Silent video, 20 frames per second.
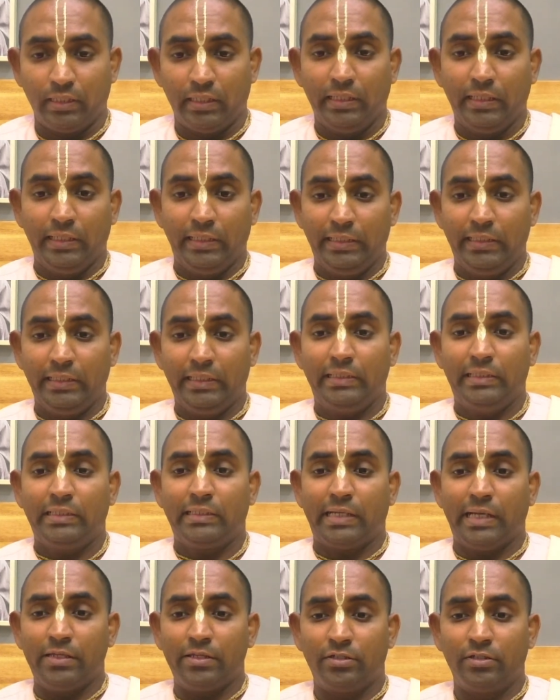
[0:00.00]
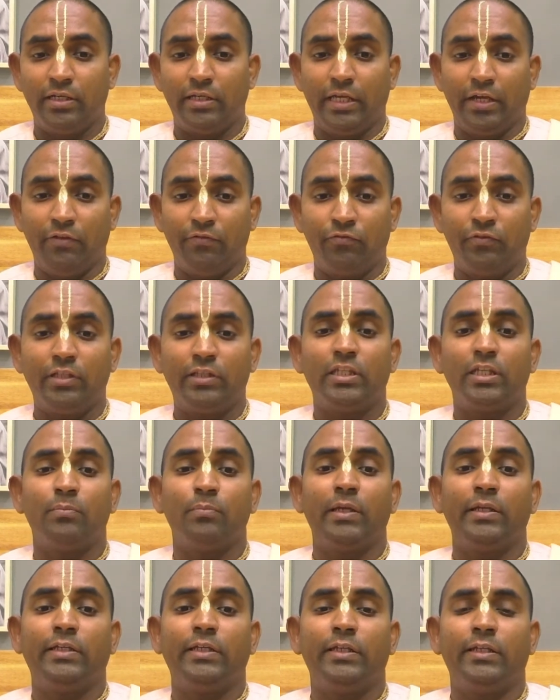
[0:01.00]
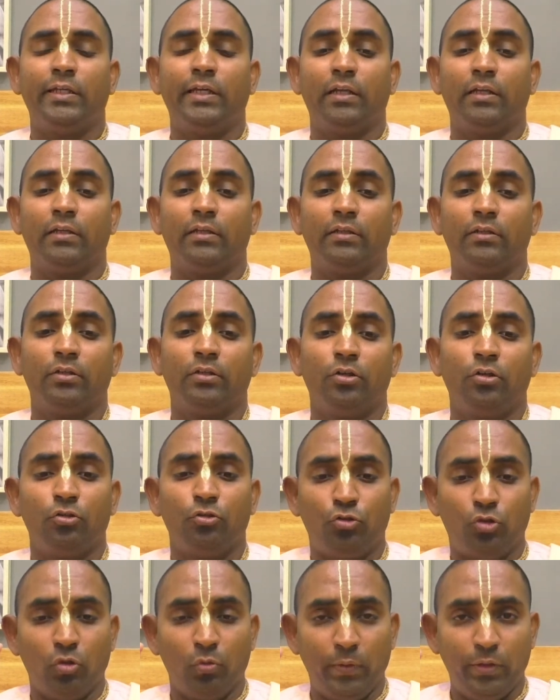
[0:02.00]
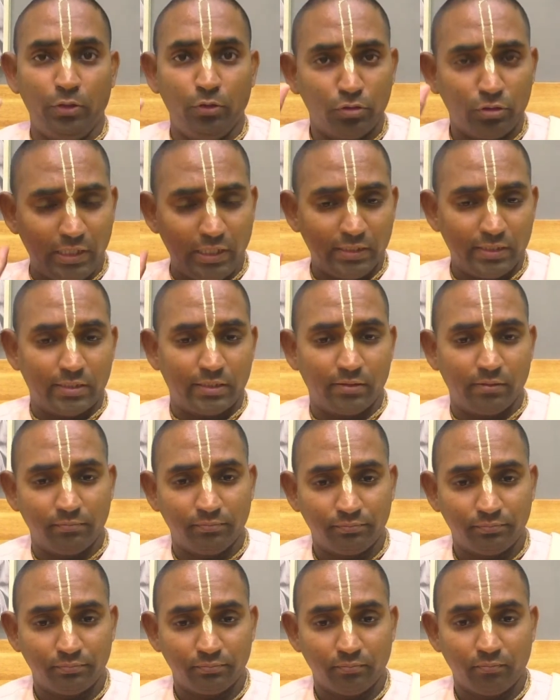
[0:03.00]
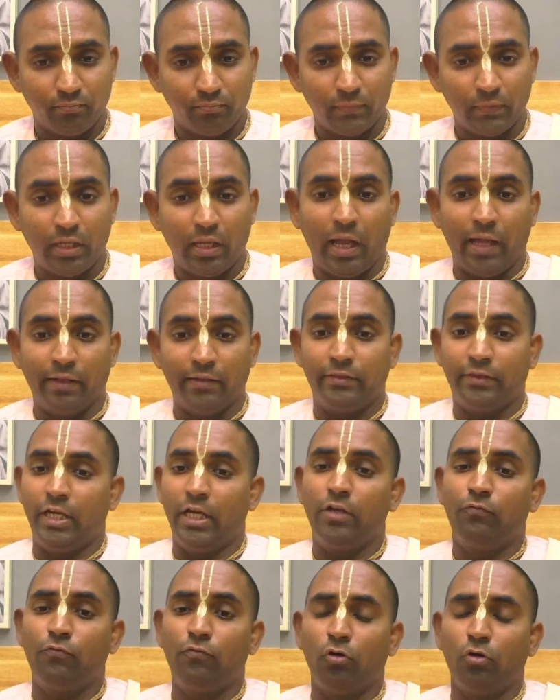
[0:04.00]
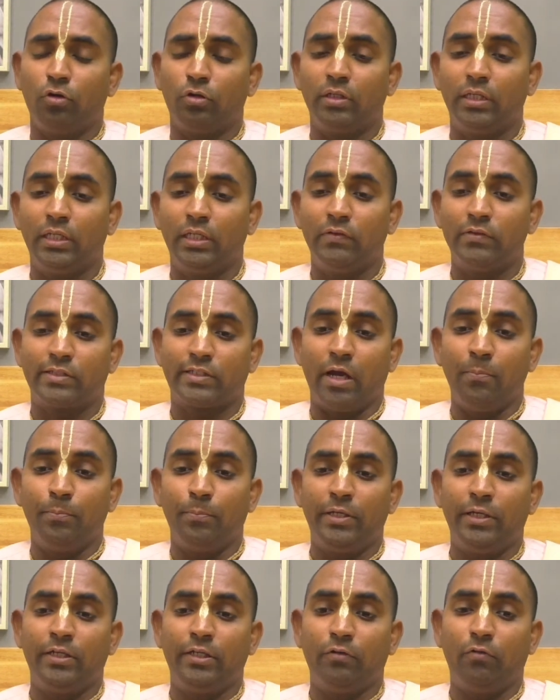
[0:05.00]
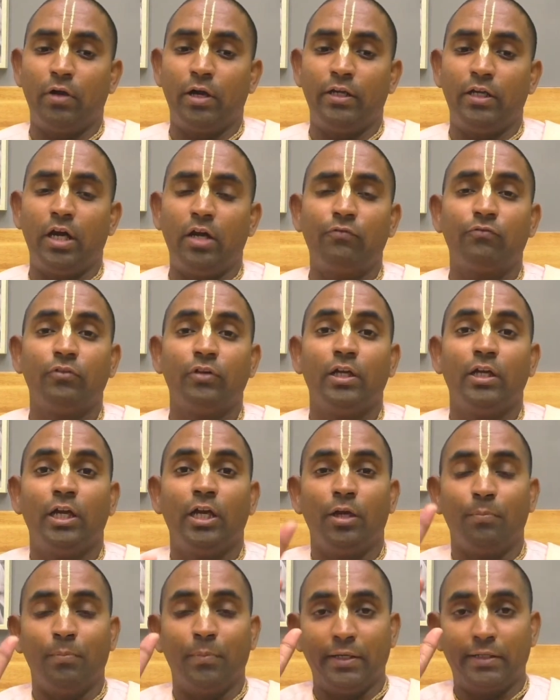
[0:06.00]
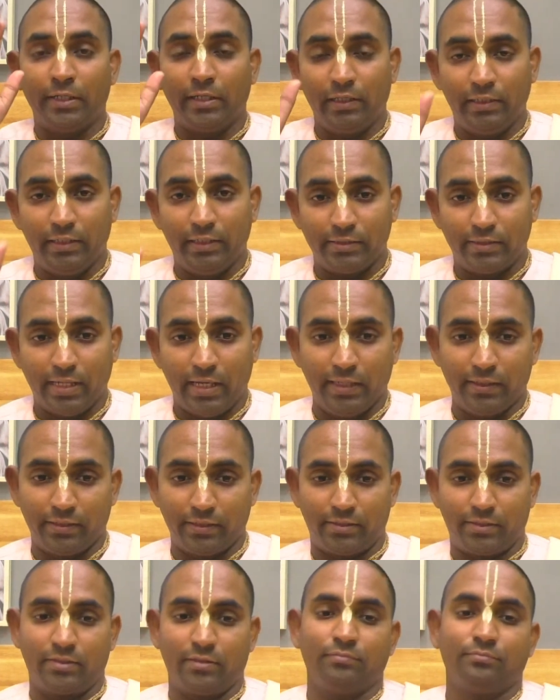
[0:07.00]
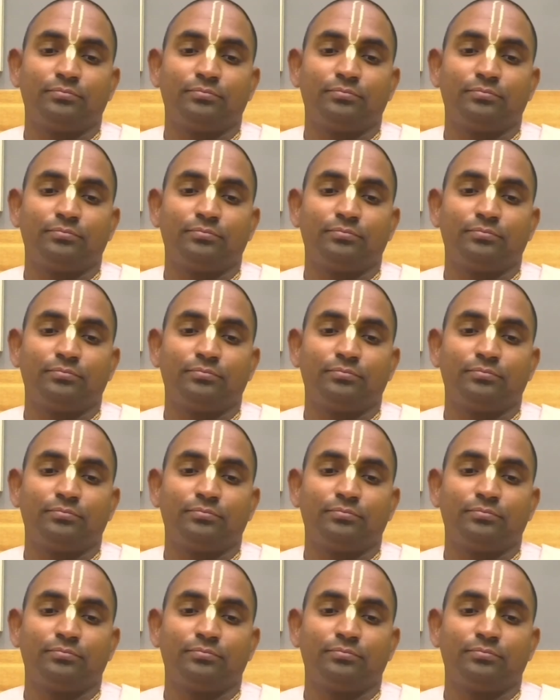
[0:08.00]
Indeed, he considered everything material to be useless, and therefore he was completely devoid of material desires.